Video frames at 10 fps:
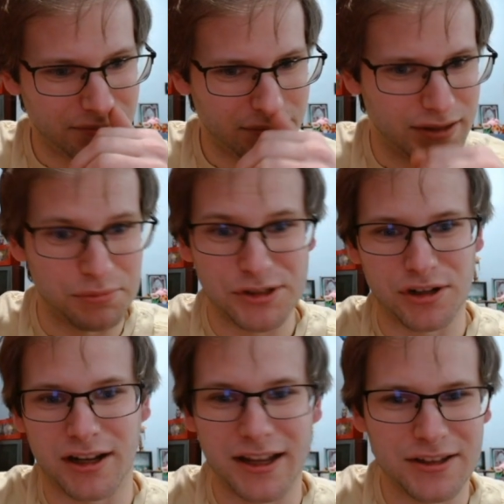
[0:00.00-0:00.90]
Did we draw
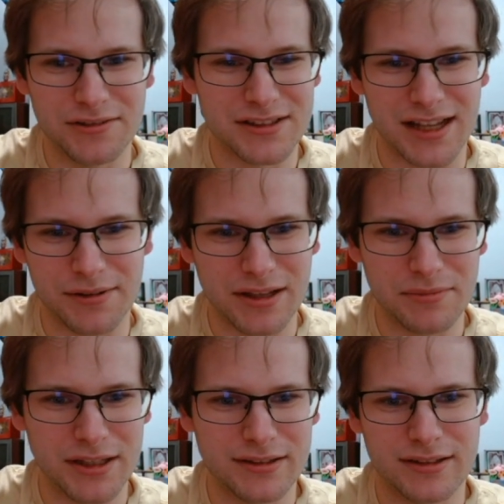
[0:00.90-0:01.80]
Kaiku? Is that what that
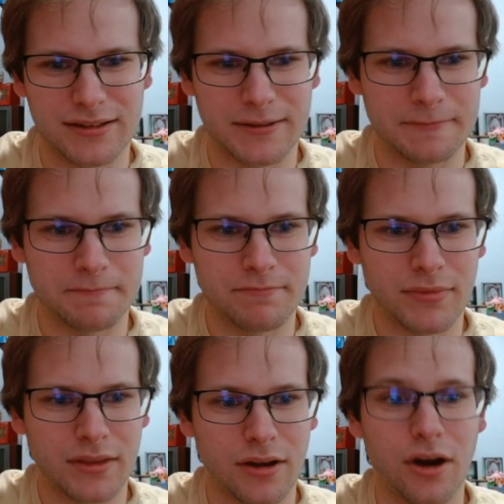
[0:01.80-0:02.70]
means?
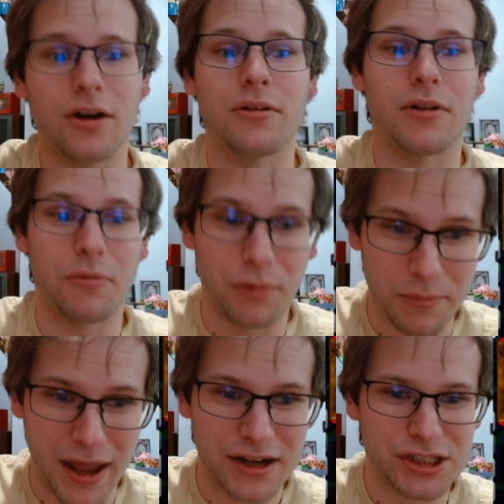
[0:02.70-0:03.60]
Oh, we're
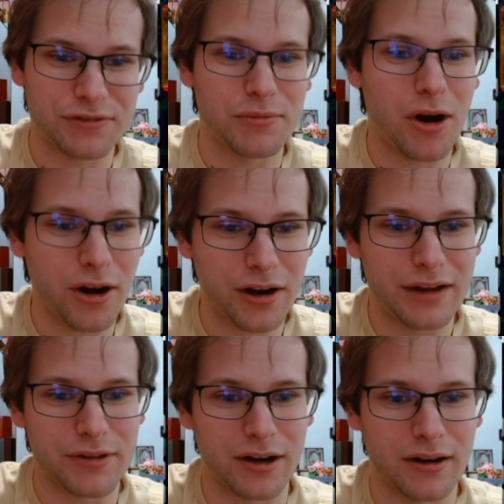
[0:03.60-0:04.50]
banishing from our
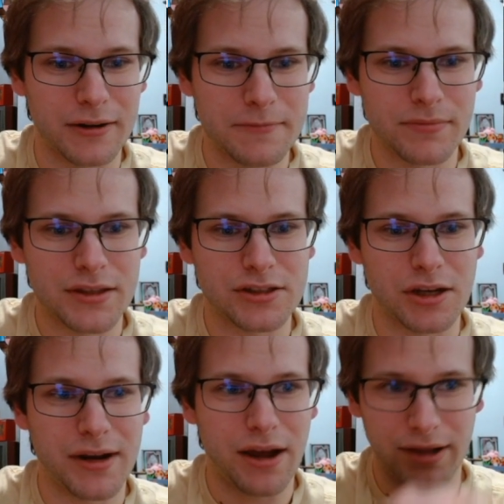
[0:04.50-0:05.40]
graveyard.
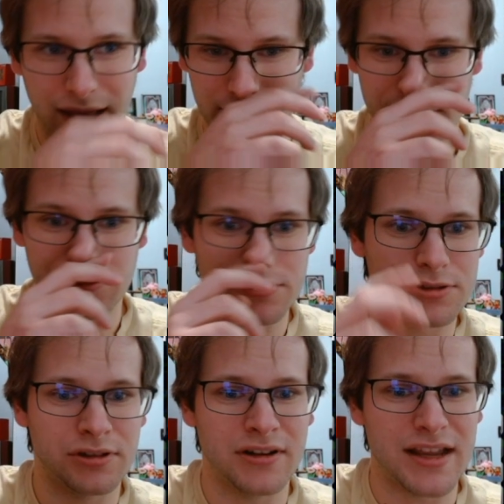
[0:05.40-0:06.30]
Summon out Chaos
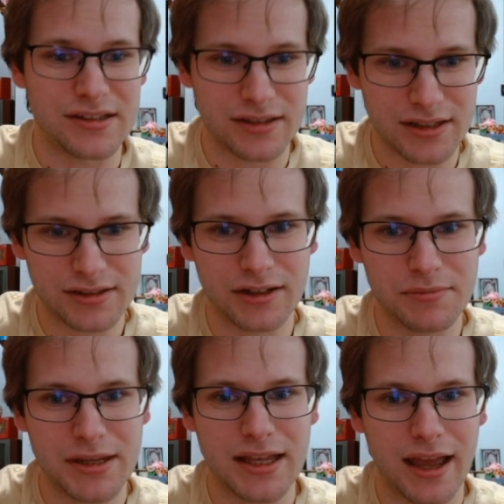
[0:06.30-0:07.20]
Sorcerer. Is this going to
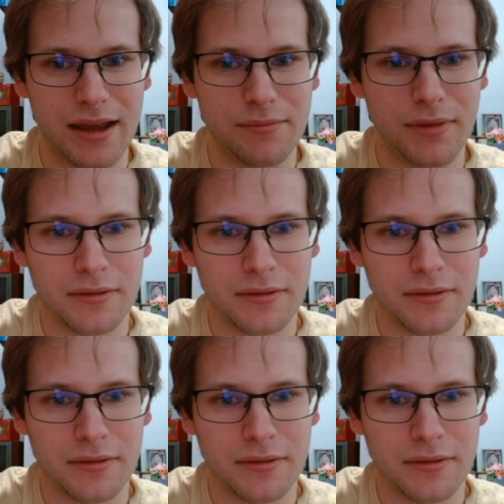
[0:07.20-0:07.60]
be game?